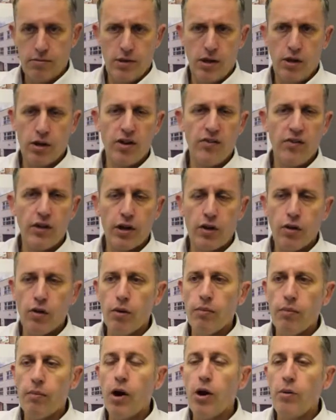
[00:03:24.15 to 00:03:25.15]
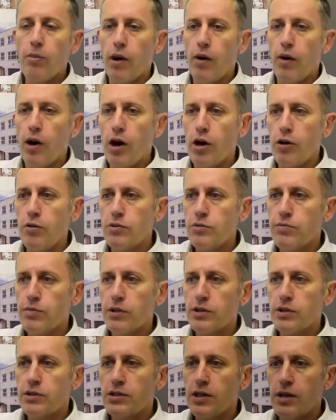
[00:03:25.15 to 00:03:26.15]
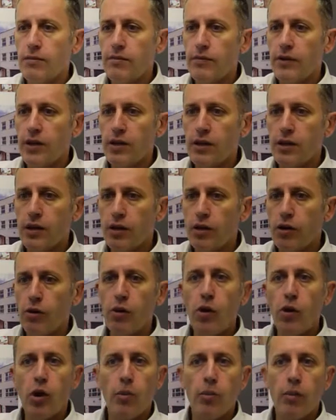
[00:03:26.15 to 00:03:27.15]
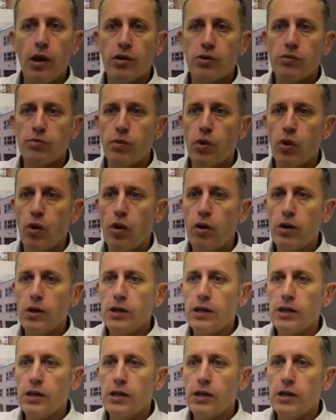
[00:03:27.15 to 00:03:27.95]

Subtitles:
I don't think you call them mobile homes, but they're not much more.